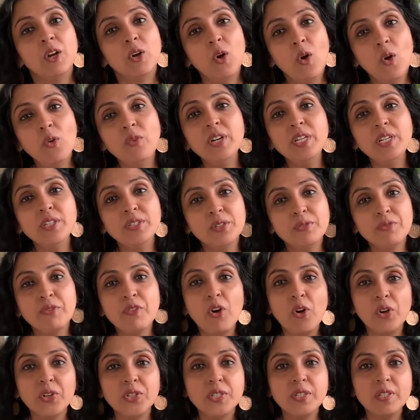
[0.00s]
COVID has of
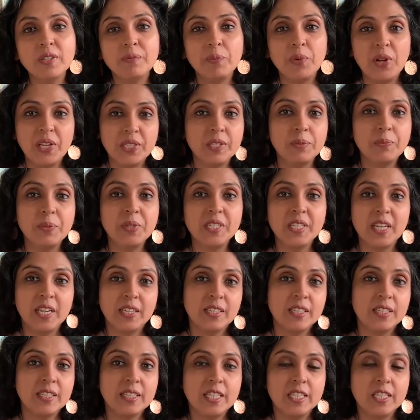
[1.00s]
course
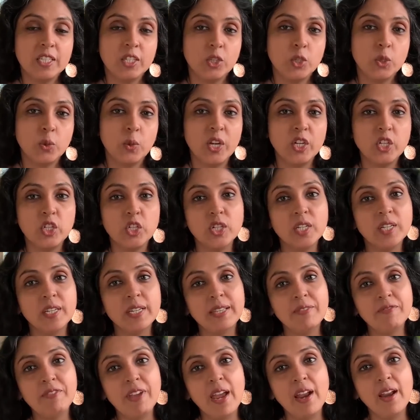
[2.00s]
precipitated the situation
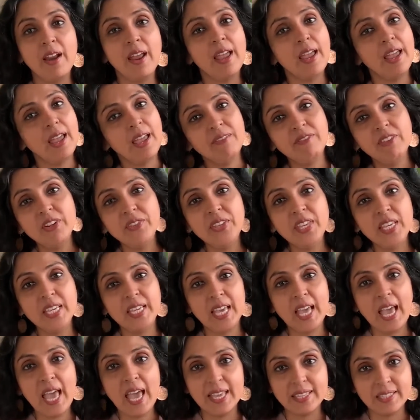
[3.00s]
where
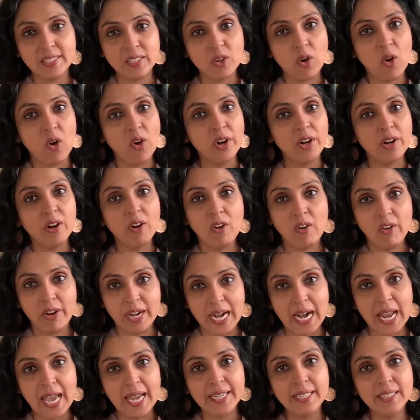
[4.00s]
everything has gone
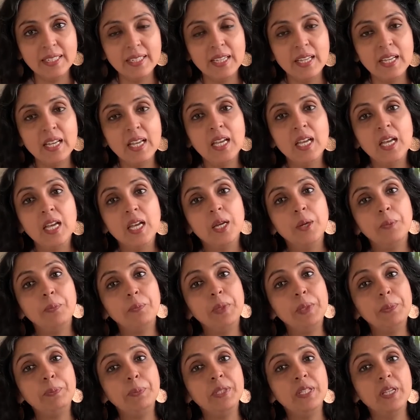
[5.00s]
online.
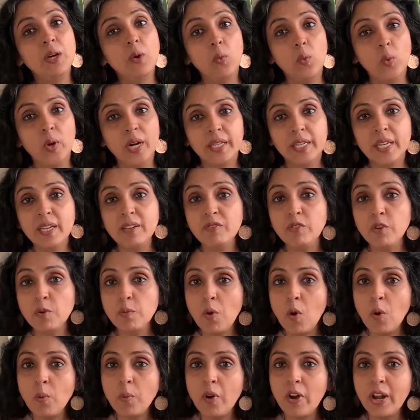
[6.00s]
People are working from
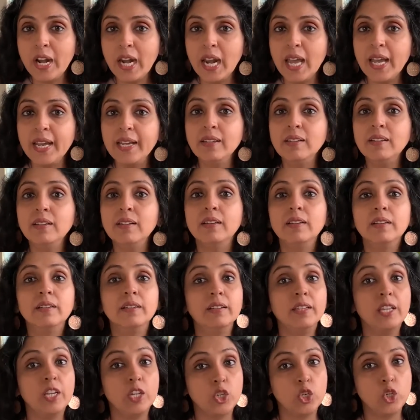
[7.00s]
home online,
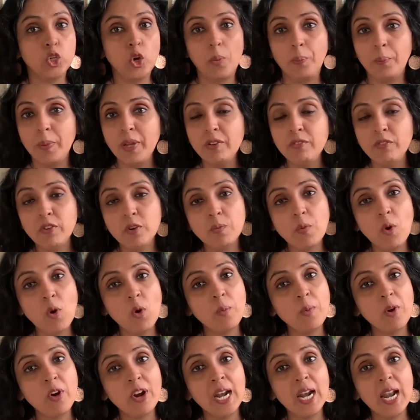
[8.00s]
they're shopping from
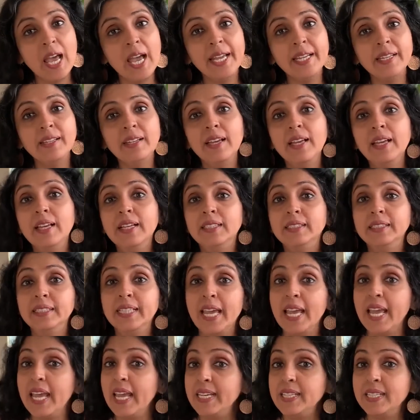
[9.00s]
home online,
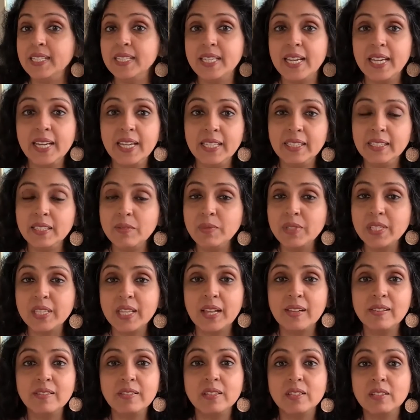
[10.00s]
they're entertaining
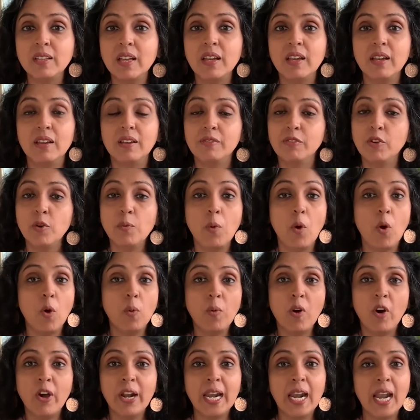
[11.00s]
themselves from
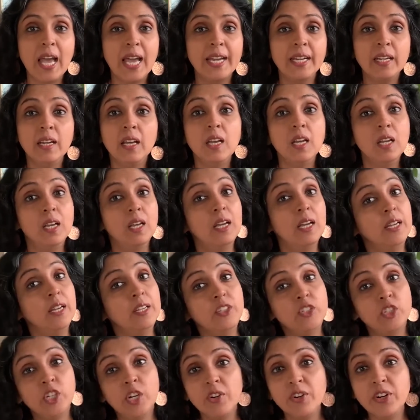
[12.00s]
home online,
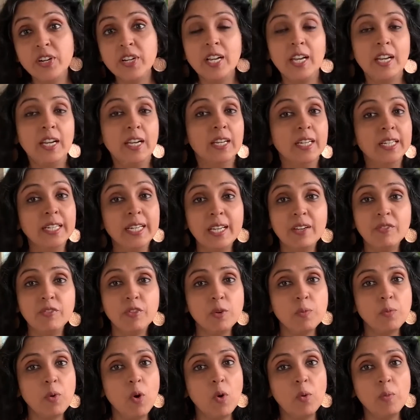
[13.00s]
children are learning
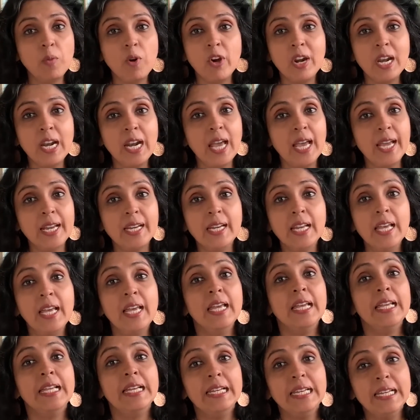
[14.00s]
from home online.
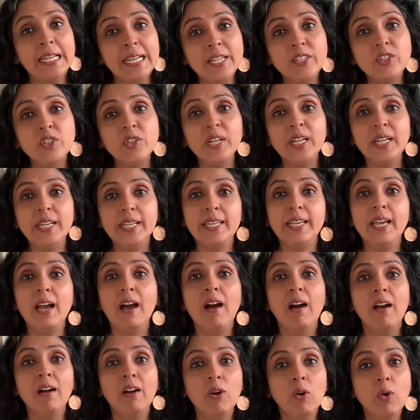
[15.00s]
Literally
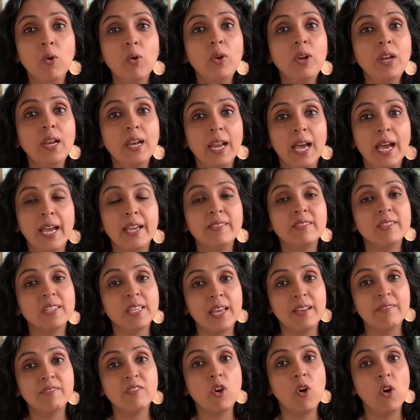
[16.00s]
our whole lives
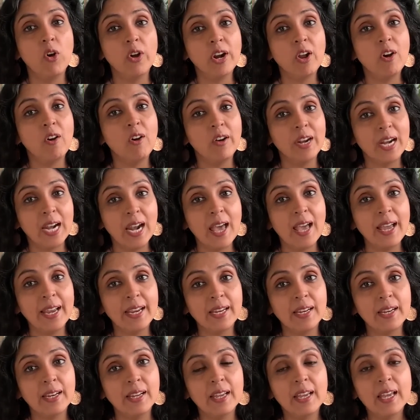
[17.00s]
have gone
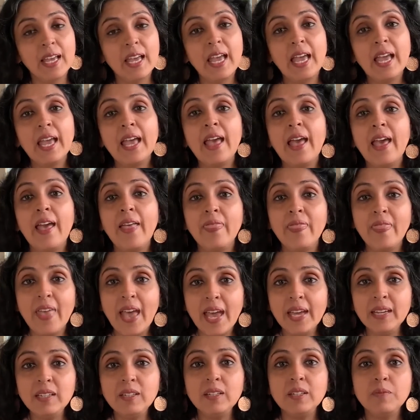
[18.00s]
online. And
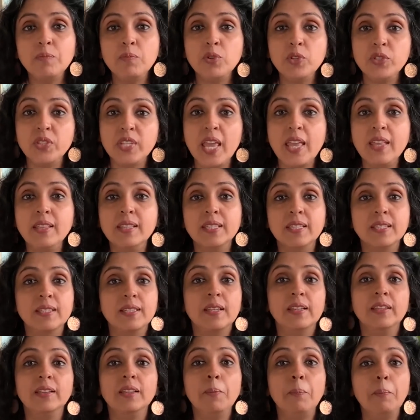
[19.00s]
that presents
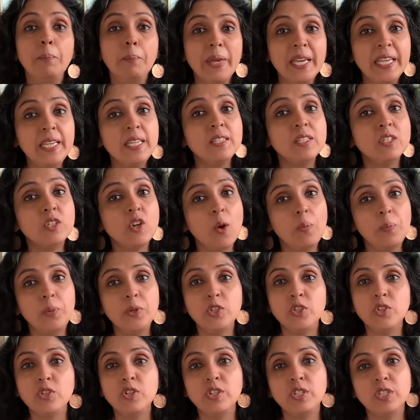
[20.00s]
the biggest
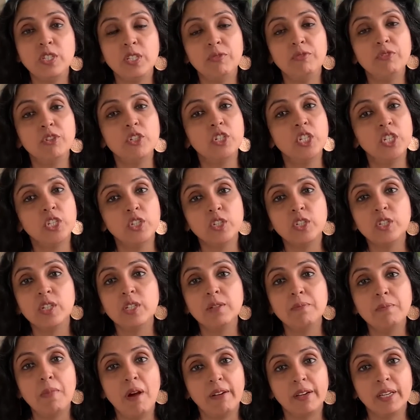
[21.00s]
opportunity for
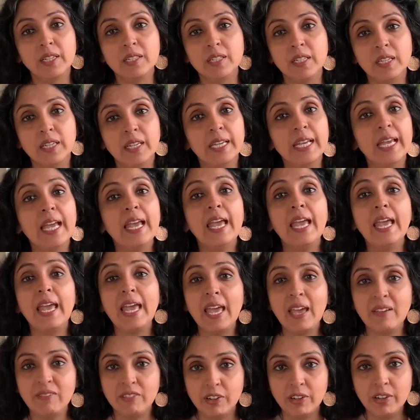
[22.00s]
digital marketing
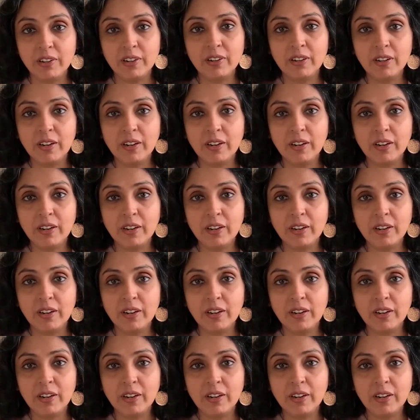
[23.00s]
ever.